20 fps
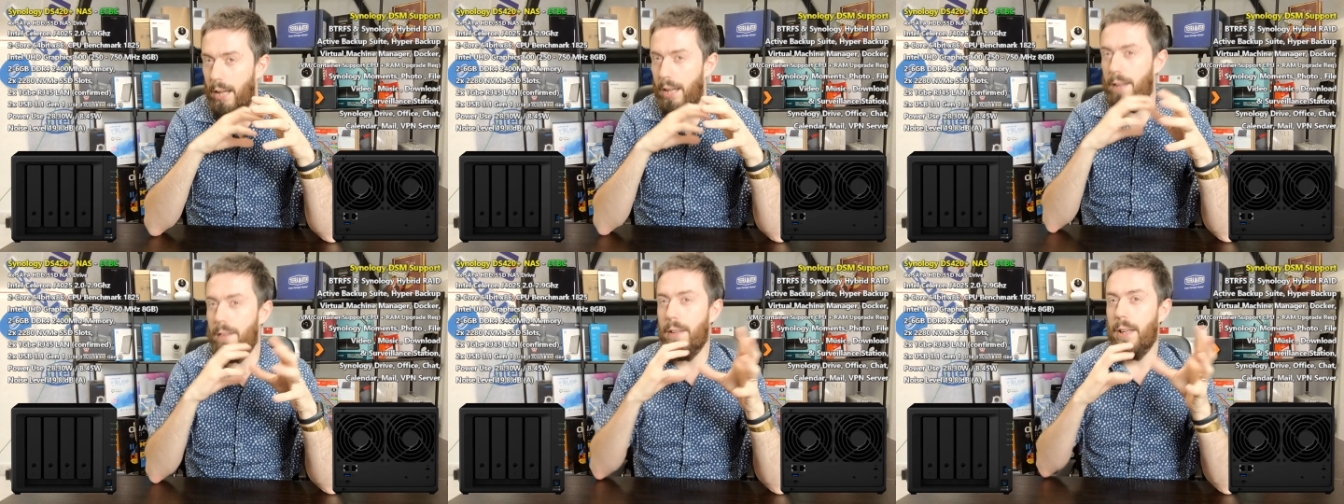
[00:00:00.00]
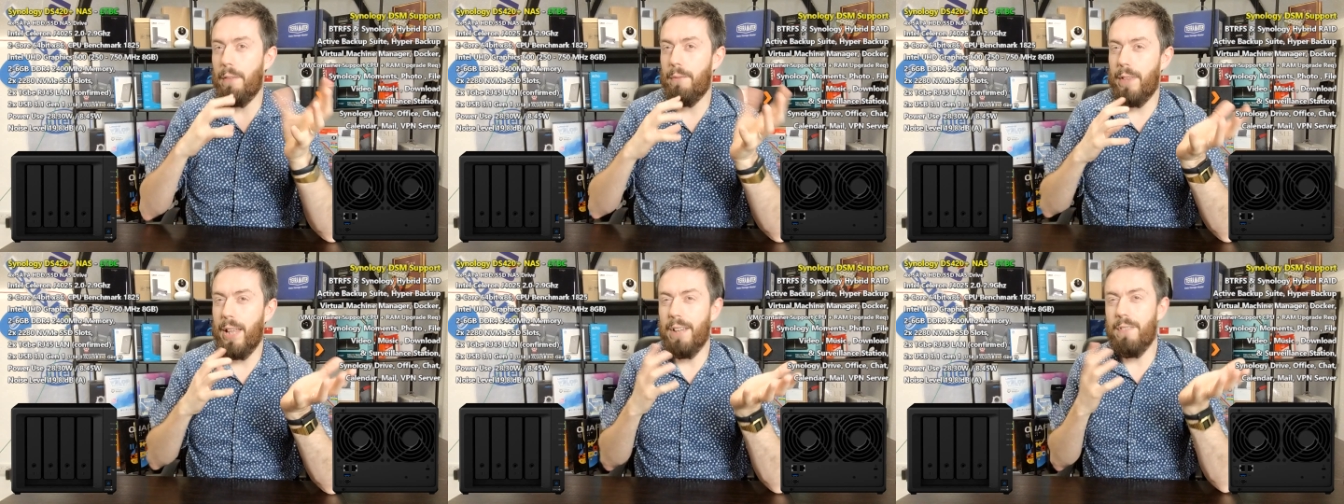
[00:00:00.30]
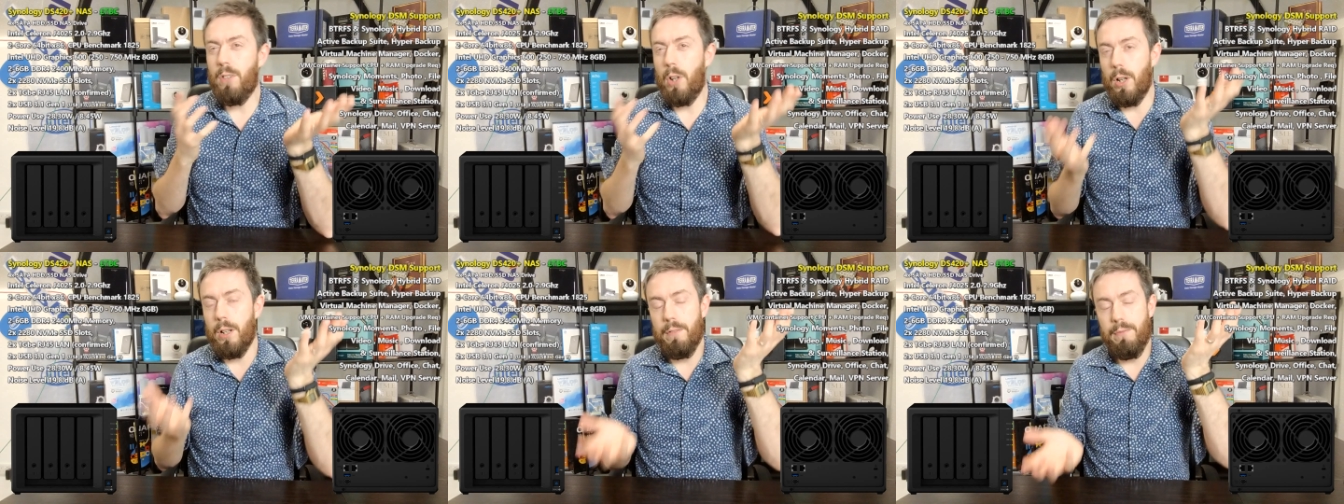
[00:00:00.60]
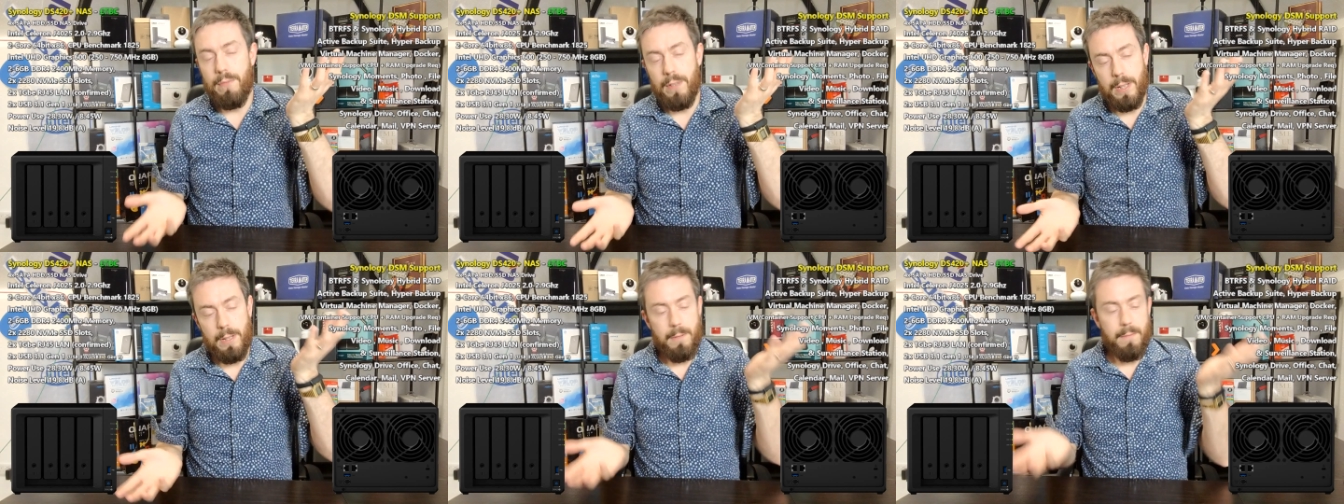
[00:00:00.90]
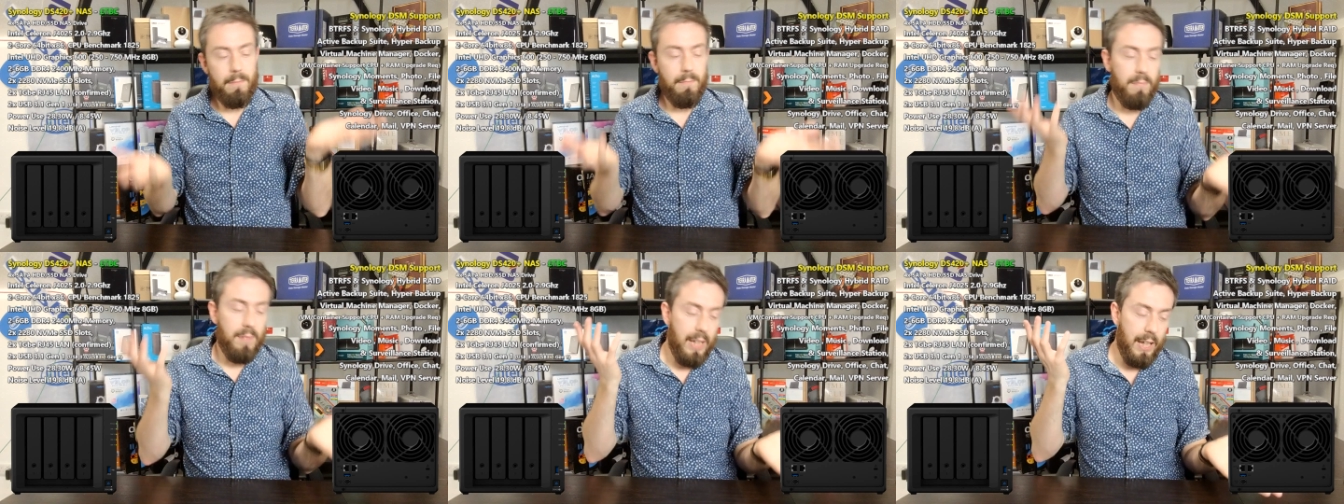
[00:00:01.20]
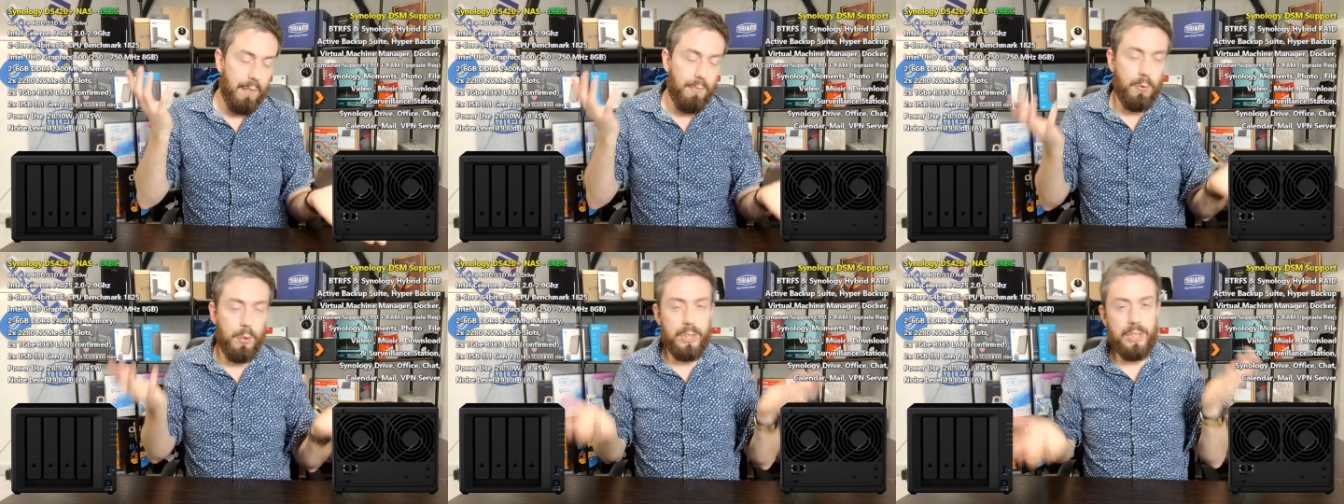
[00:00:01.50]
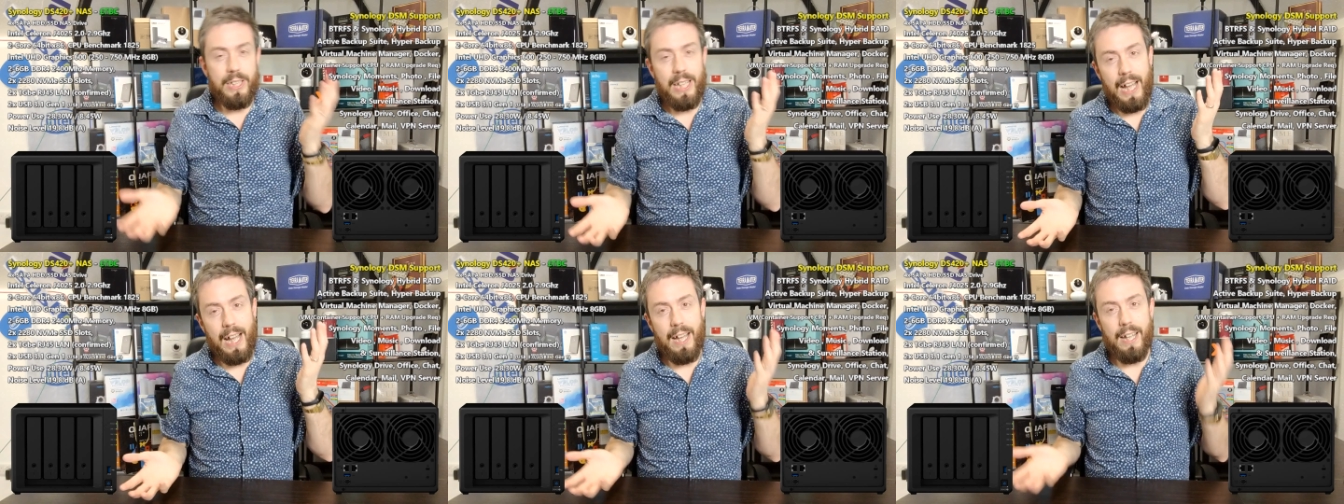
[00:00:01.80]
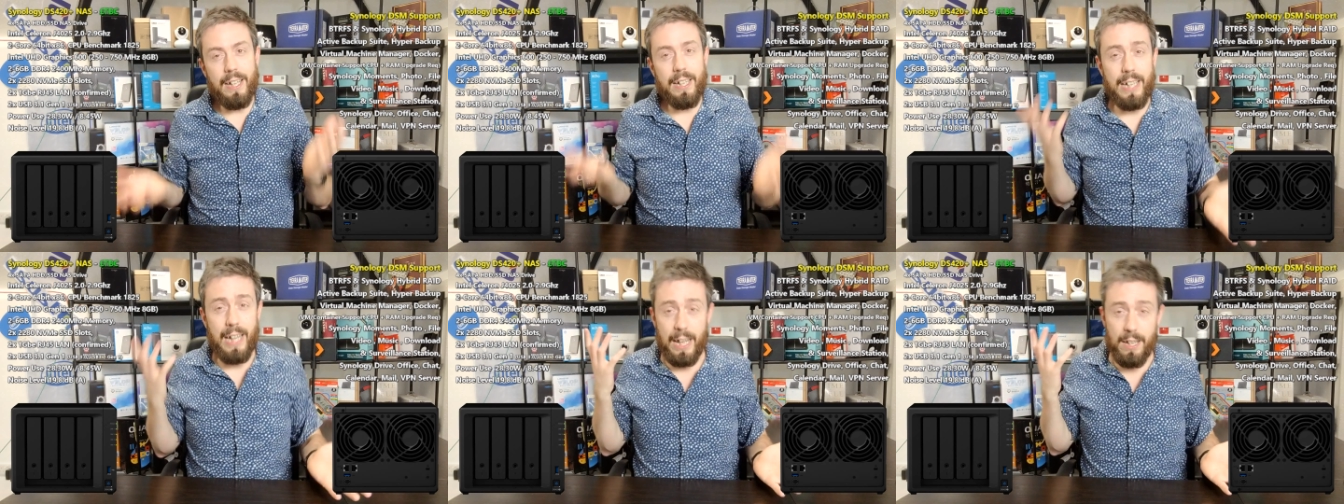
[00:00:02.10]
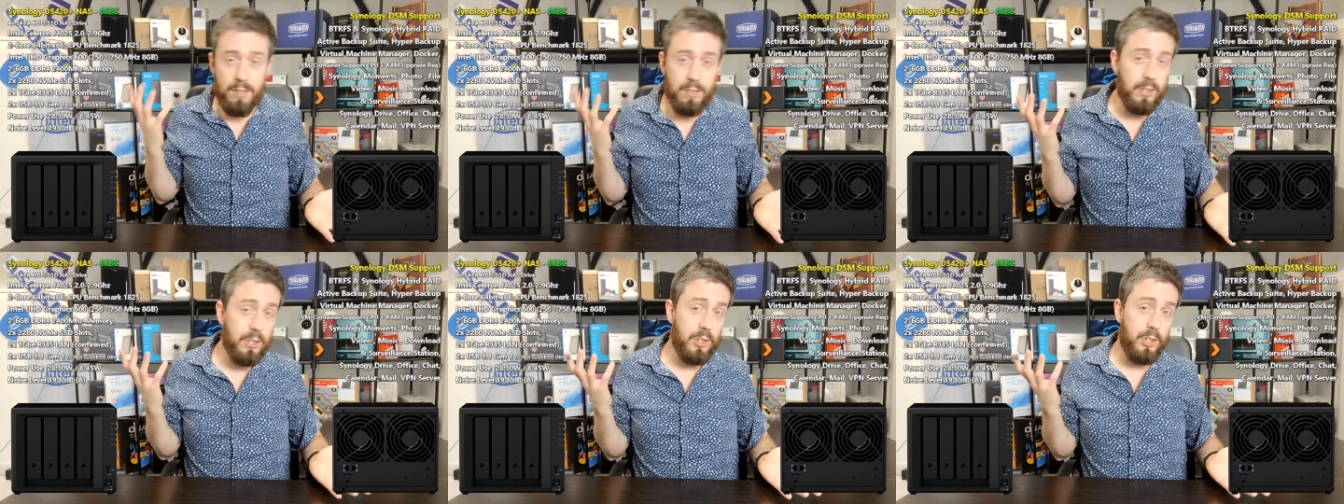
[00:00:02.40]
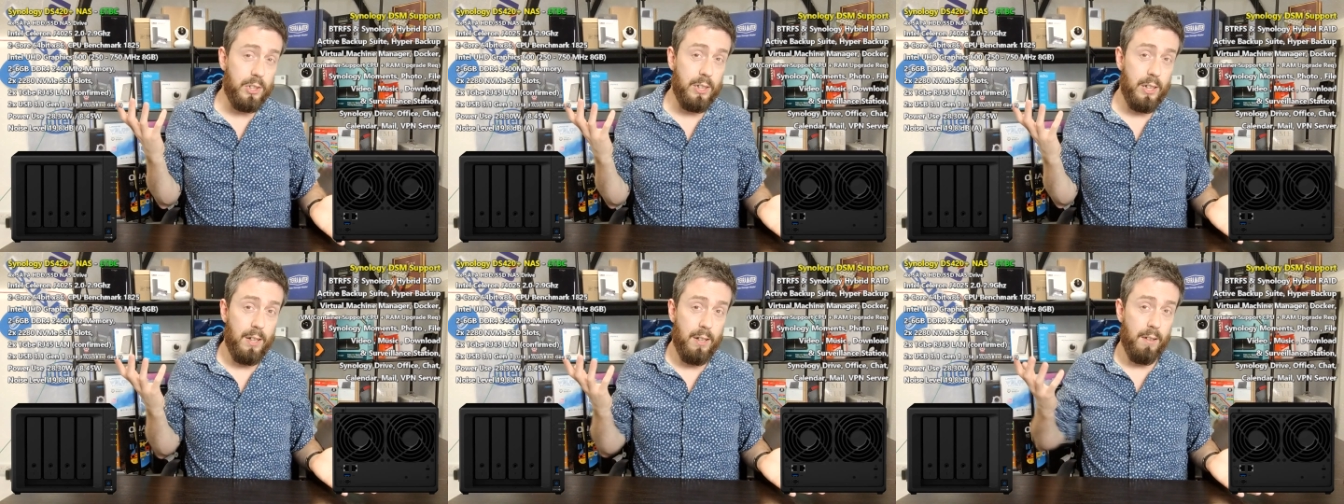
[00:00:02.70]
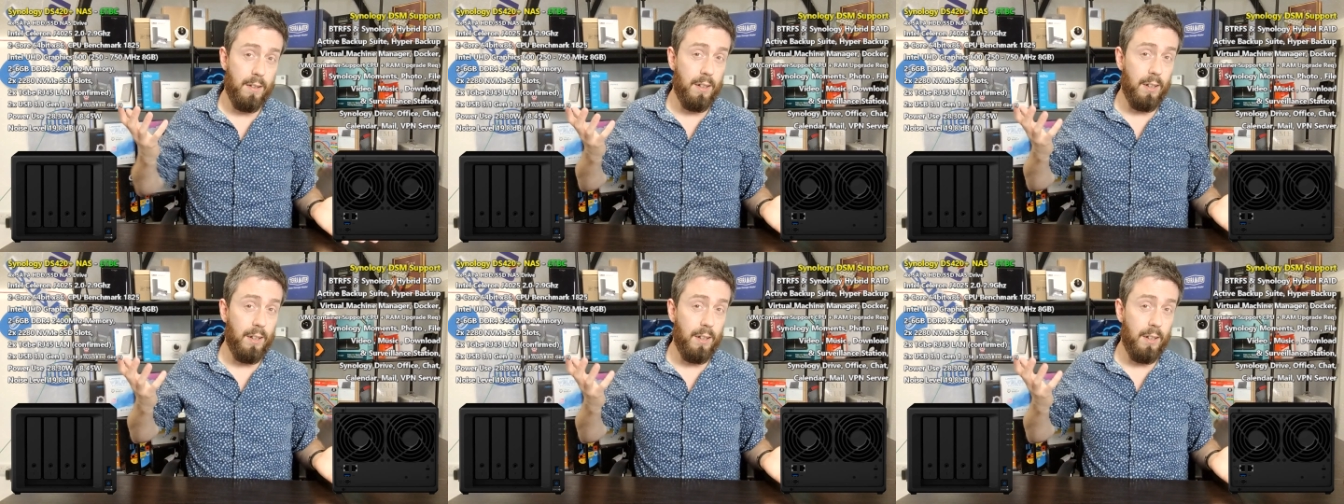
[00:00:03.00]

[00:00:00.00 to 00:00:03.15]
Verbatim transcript: Uh, if they kind of leverage that against